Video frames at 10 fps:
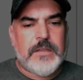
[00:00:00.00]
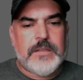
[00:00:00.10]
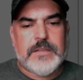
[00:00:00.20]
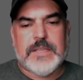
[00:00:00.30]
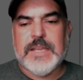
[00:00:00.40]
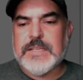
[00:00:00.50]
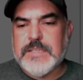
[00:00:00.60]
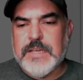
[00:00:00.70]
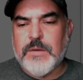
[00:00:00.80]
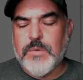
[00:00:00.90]
The next
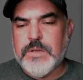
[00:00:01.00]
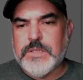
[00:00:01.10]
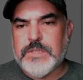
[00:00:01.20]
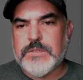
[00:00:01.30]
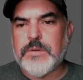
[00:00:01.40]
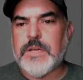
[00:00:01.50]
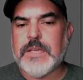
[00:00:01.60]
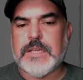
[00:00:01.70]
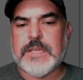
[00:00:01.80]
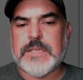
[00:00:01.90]
thing I want to do
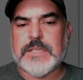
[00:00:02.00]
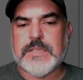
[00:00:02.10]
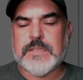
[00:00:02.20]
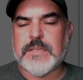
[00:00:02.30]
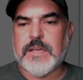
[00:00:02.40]
is